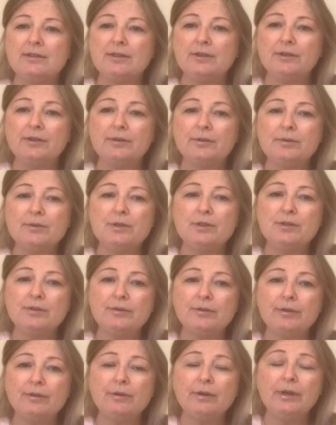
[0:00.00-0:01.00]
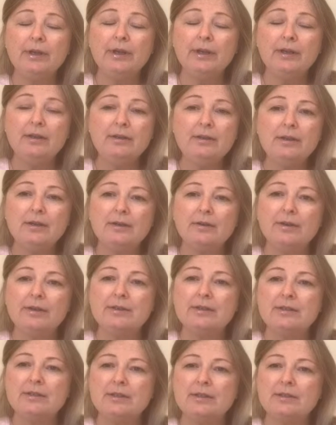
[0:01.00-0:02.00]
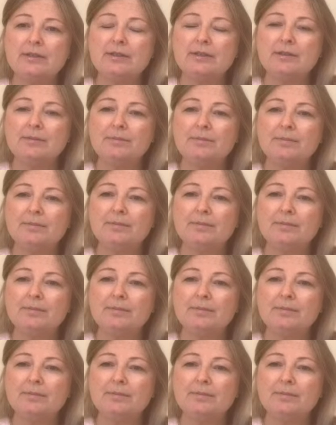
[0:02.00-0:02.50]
It goes through your endocrine system.